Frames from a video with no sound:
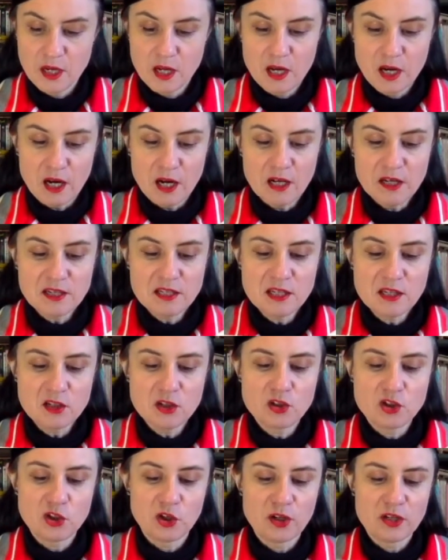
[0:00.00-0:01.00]
I listen to
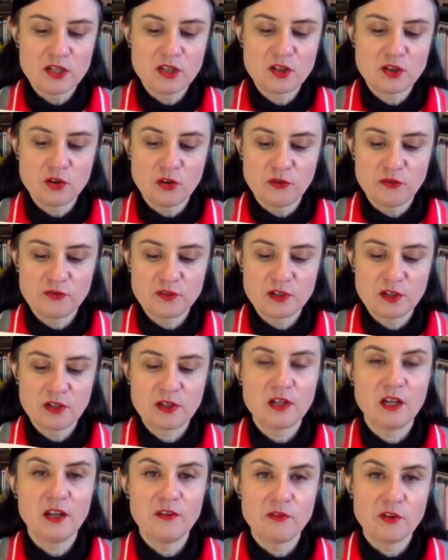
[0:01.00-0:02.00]
Jolly's soft,
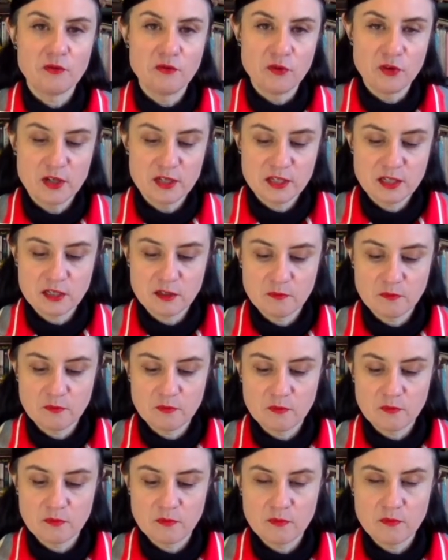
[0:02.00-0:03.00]
clever voice.
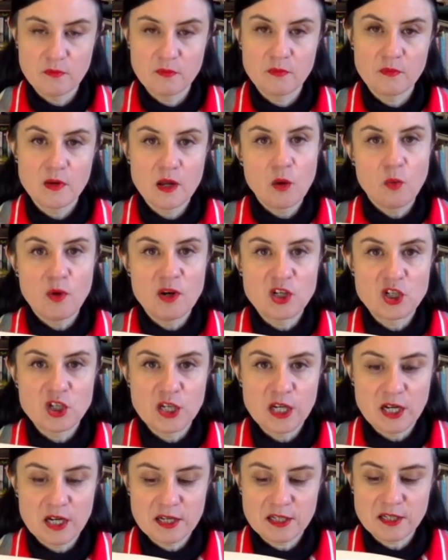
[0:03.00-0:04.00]
When she
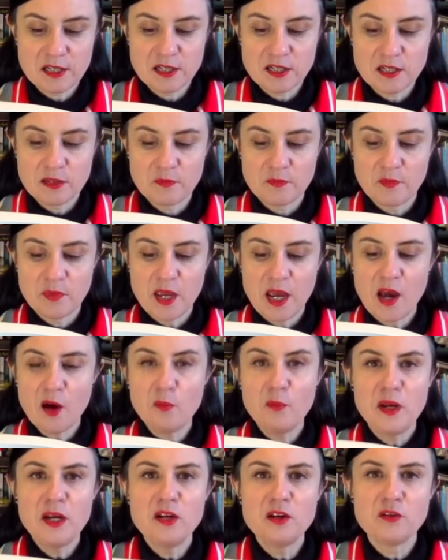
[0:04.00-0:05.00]
asks, "How
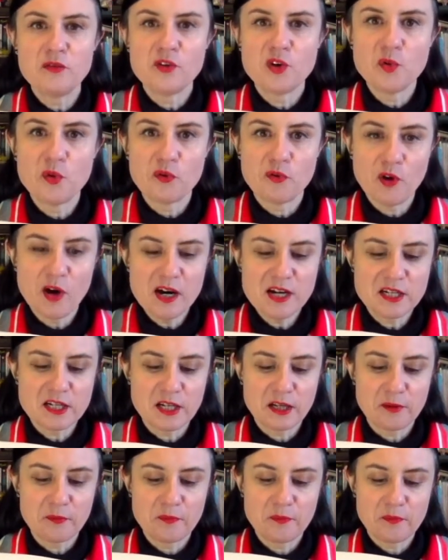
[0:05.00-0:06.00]
many of you are
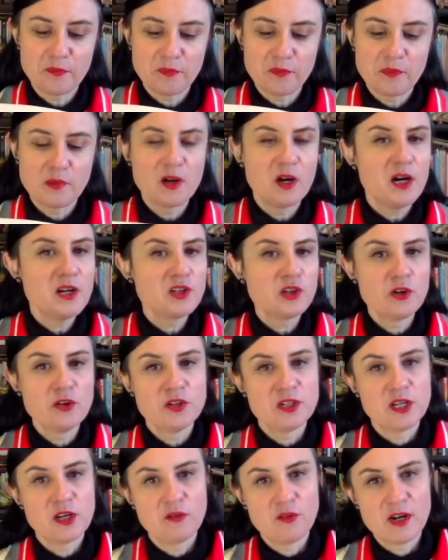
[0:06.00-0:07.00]
writing?" I don't
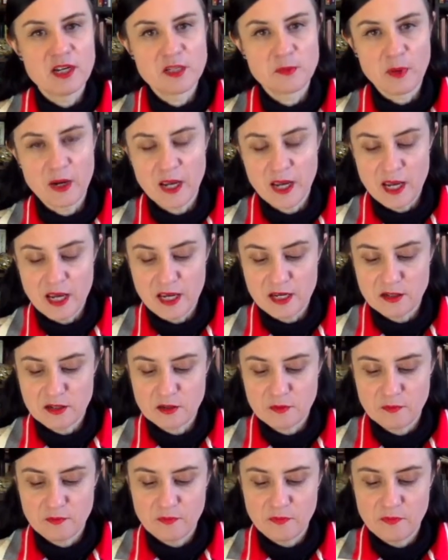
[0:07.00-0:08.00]
dare raise my hand.
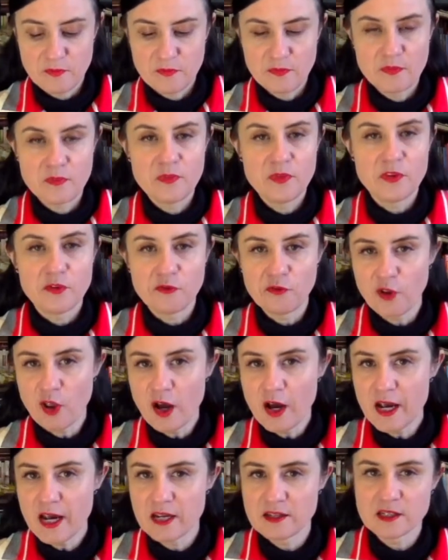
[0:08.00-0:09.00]
The fly
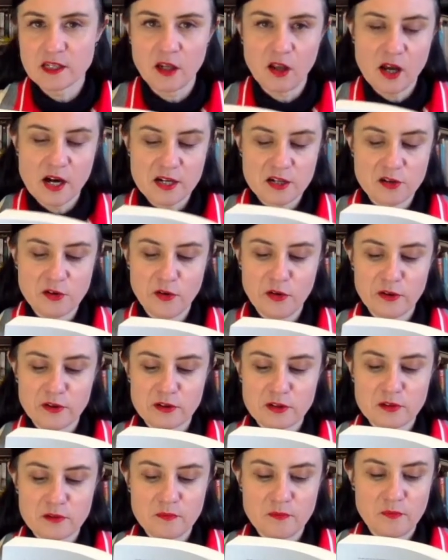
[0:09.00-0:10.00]
has alighted on it,
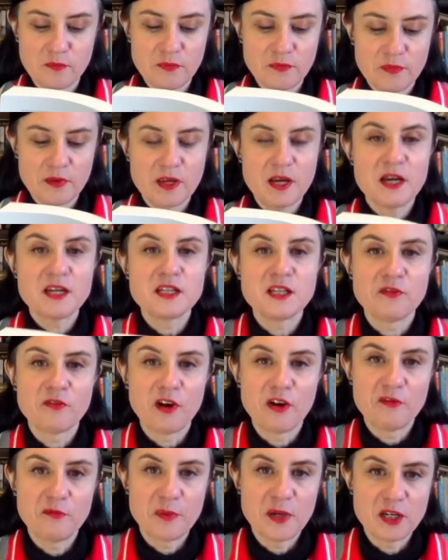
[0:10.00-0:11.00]
as if
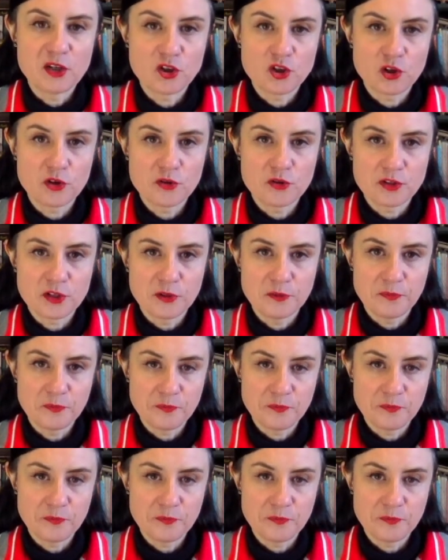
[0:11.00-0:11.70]
I've been chosen.